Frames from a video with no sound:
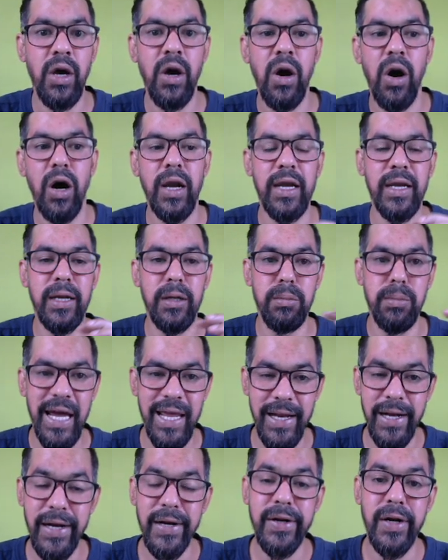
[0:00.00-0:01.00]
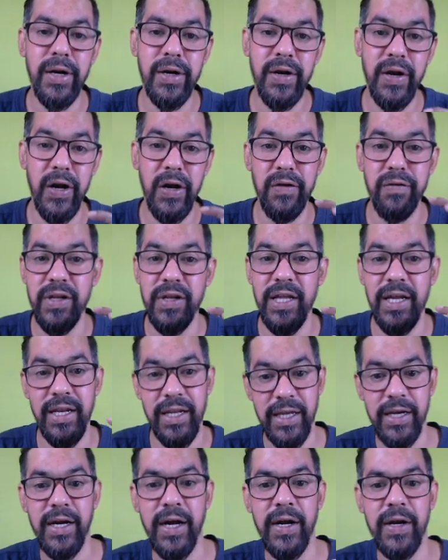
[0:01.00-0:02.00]
or any bilateral trade with
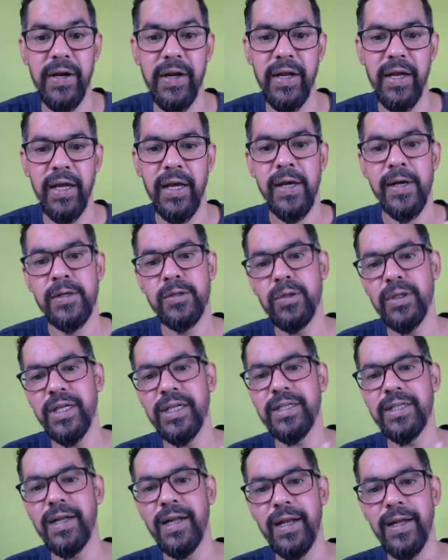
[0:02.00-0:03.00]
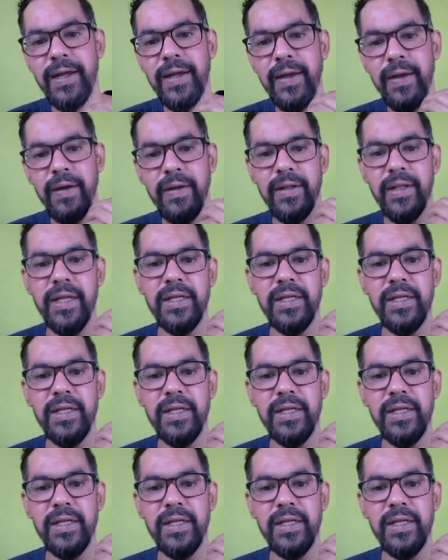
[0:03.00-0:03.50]
any country, so they generally